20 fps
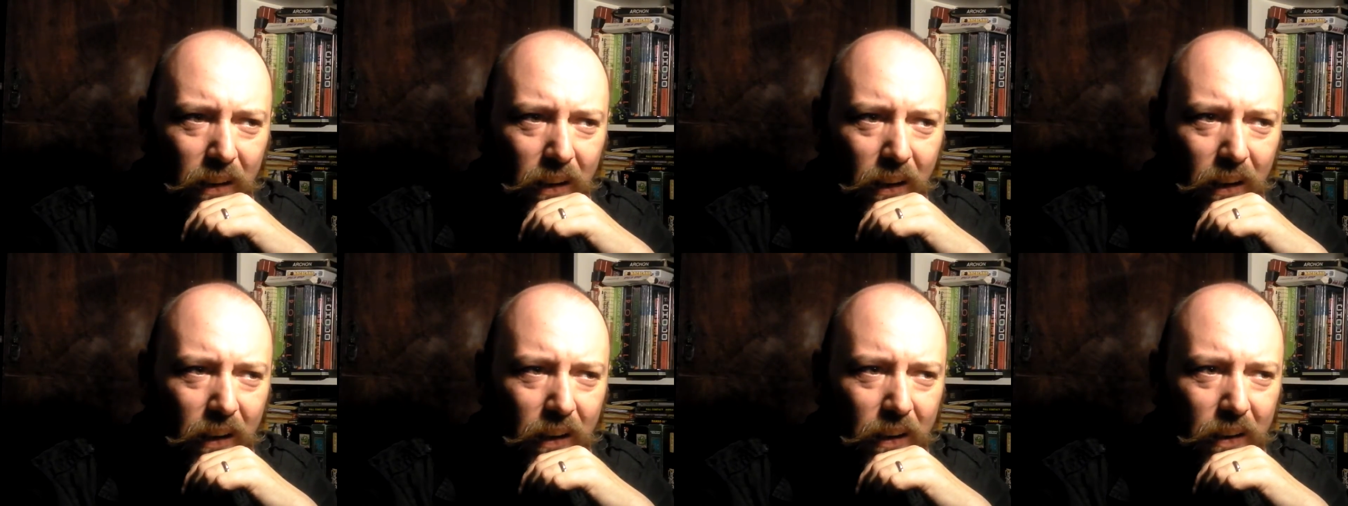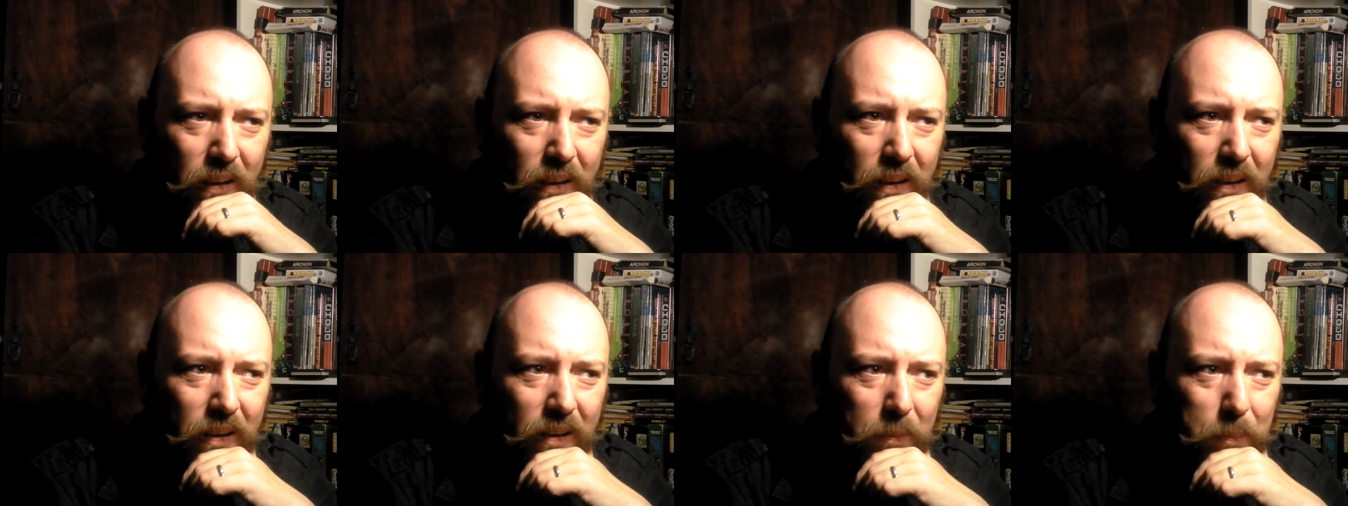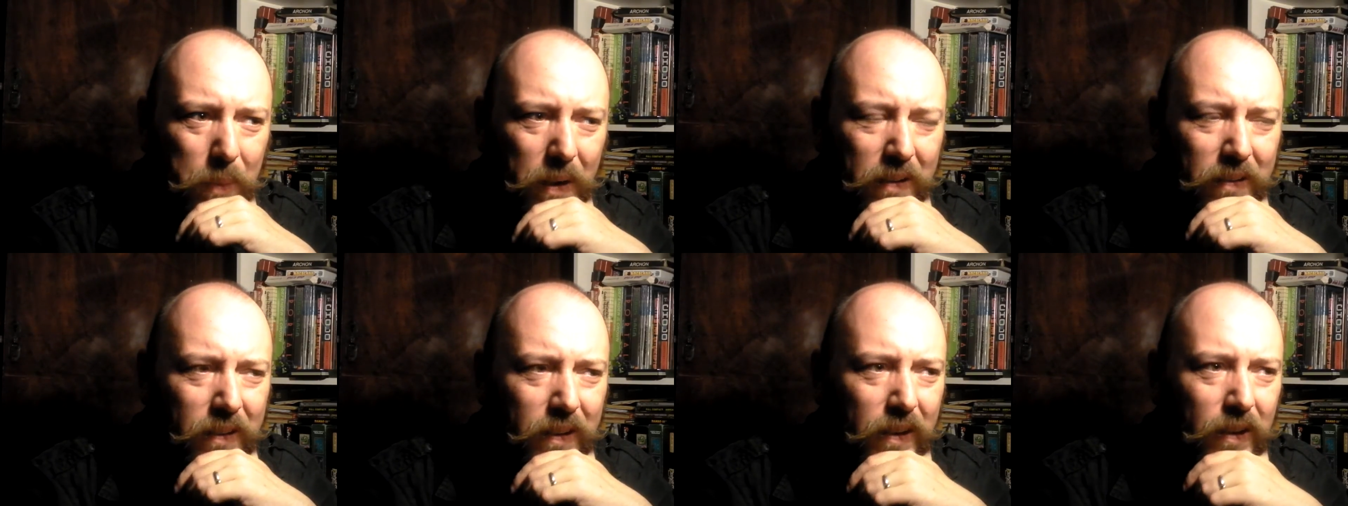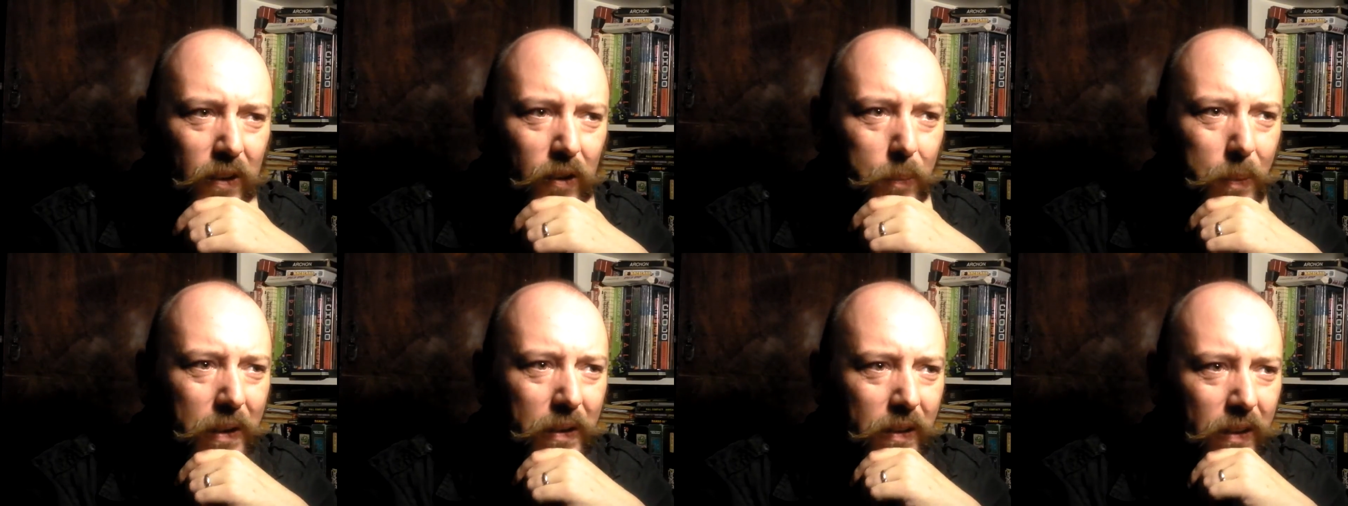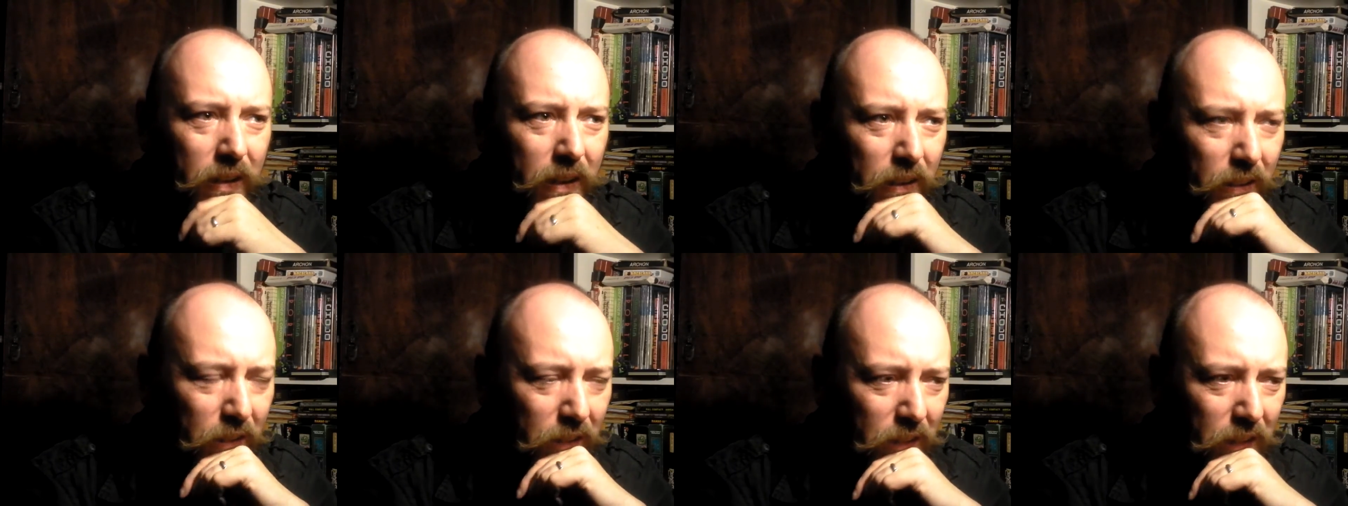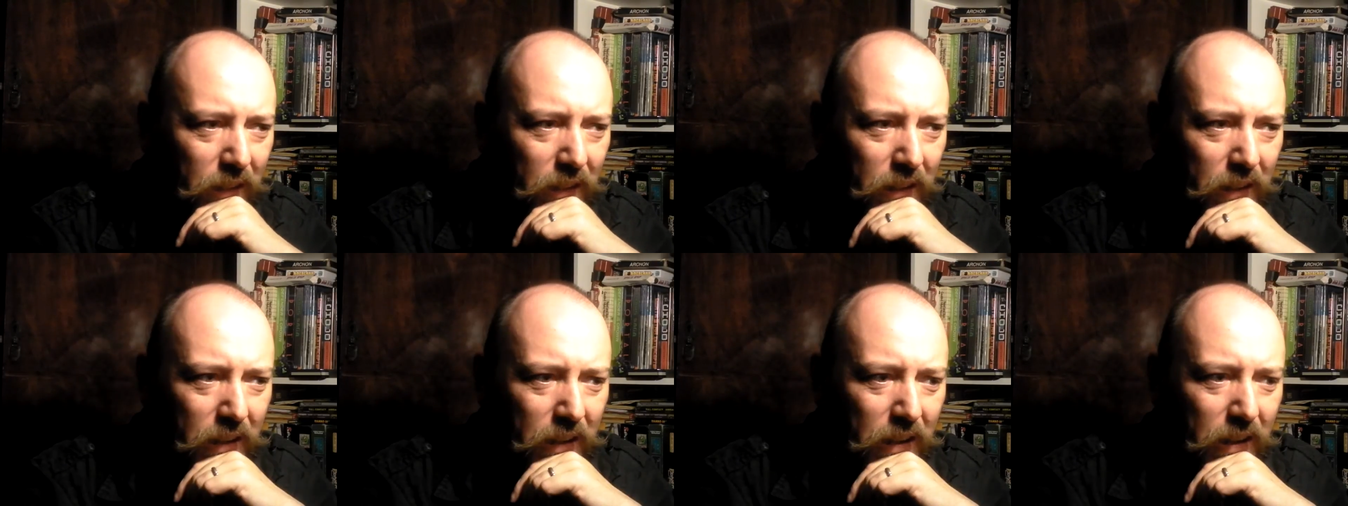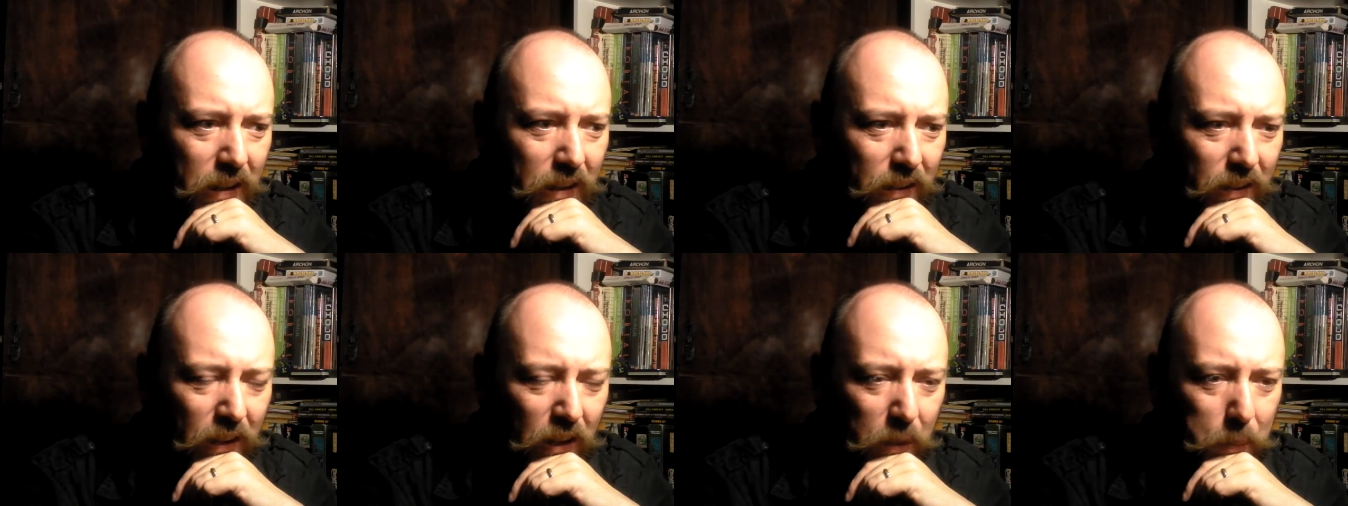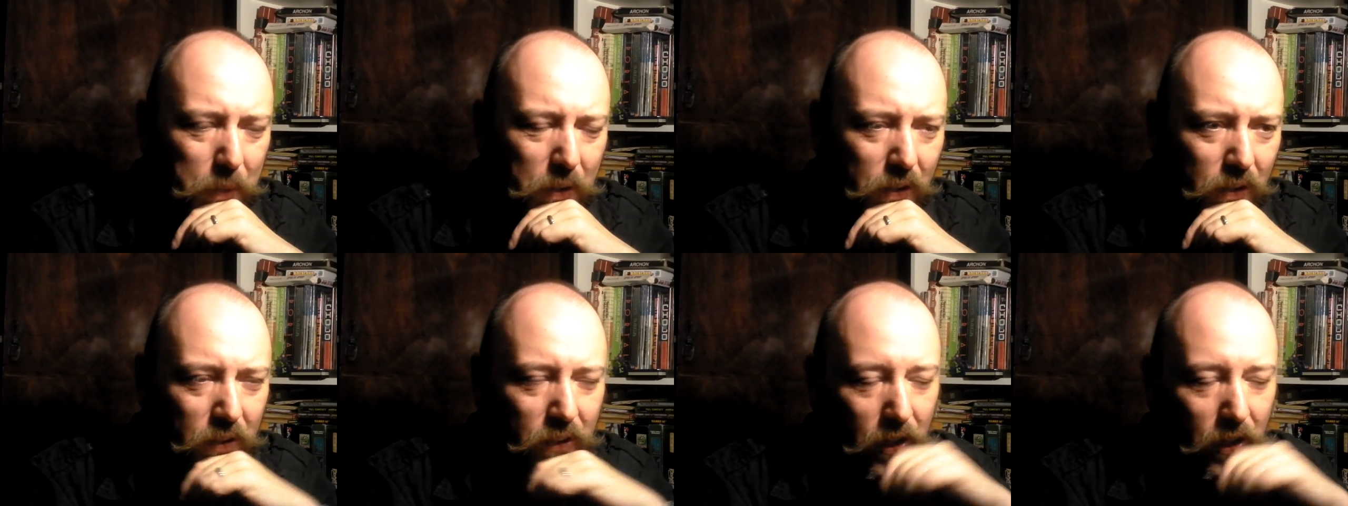And basically I spent the next 6 months